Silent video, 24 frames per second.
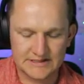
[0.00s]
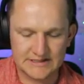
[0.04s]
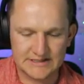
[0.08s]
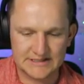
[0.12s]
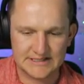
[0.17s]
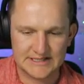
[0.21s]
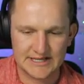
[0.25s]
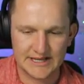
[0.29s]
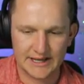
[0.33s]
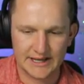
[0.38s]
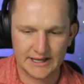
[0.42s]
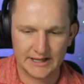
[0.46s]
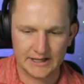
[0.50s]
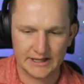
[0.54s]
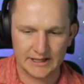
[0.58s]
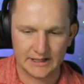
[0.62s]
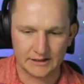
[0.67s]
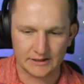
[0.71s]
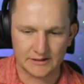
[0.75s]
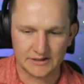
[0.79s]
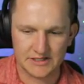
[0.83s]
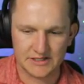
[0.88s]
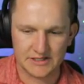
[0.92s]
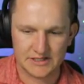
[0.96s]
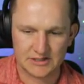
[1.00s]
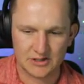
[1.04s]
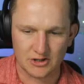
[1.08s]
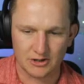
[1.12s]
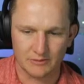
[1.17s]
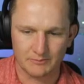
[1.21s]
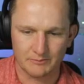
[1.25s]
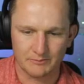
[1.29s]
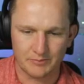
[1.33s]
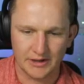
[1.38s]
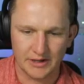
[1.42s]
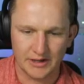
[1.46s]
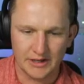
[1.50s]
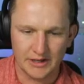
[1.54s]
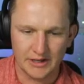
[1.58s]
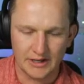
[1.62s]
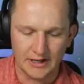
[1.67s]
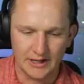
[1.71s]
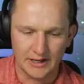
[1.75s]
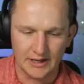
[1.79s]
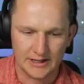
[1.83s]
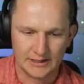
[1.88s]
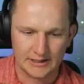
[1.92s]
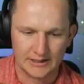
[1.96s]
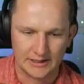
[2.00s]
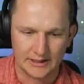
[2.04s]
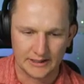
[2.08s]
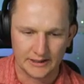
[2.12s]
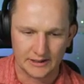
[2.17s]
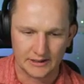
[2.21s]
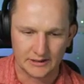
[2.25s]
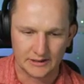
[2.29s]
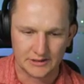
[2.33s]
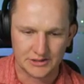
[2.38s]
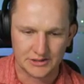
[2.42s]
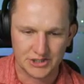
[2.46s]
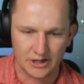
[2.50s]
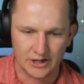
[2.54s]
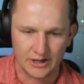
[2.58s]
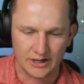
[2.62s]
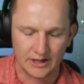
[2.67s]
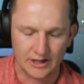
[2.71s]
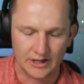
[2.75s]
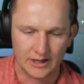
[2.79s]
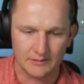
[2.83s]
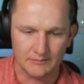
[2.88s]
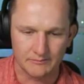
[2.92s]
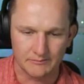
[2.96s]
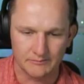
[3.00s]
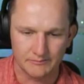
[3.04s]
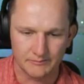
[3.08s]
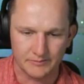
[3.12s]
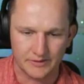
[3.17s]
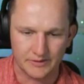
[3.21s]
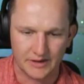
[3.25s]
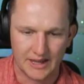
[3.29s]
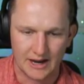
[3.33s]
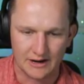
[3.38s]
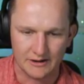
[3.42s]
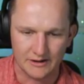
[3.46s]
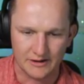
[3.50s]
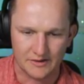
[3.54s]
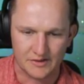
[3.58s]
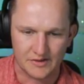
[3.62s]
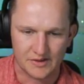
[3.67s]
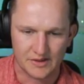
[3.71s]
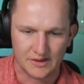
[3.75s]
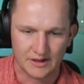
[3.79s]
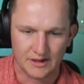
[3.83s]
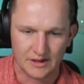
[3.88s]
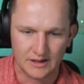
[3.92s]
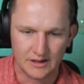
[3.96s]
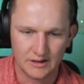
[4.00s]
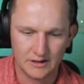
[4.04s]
Tierney just completely showing him carrots there.